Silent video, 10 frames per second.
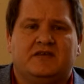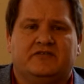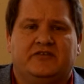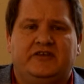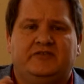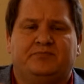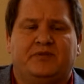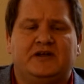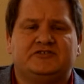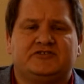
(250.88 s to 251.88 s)
So these
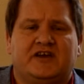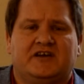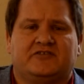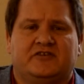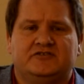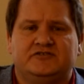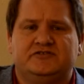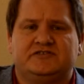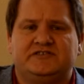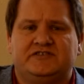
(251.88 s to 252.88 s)
blood checks are
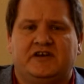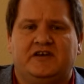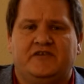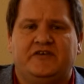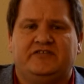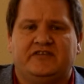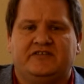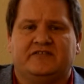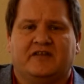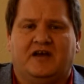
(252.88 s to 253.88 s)
usually done every six